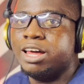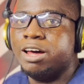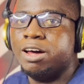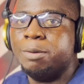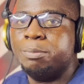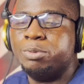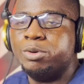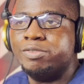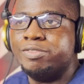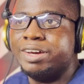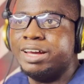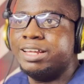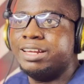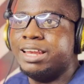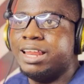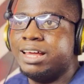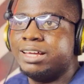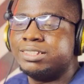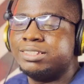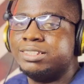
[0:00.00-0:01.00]
provide
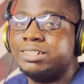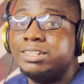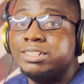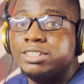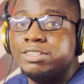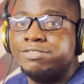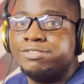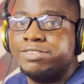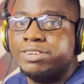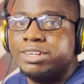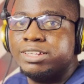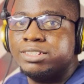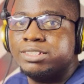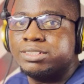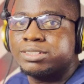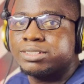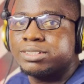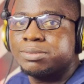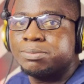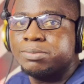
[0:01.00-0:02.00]
like 3
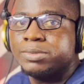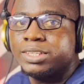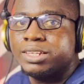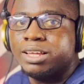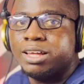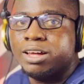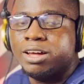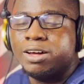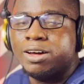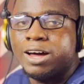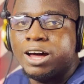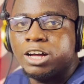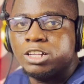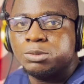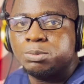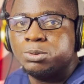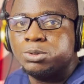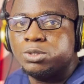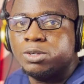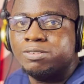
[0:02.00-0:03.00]
different
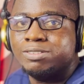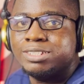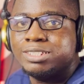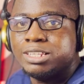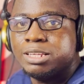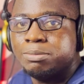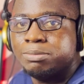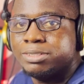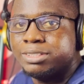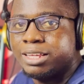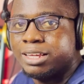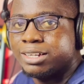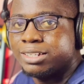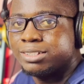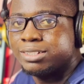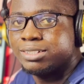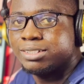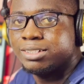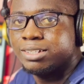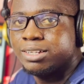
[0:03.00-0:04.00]
output of the same
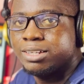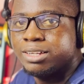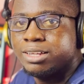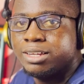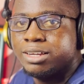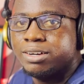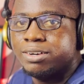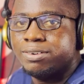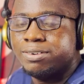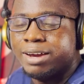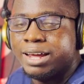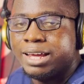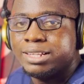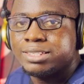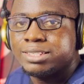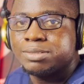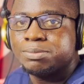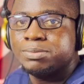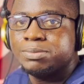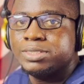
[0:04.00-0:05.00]
text, right?
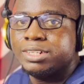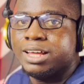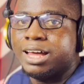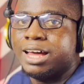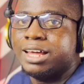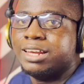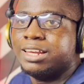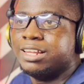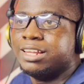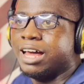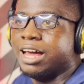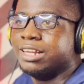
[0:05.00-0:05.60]
And in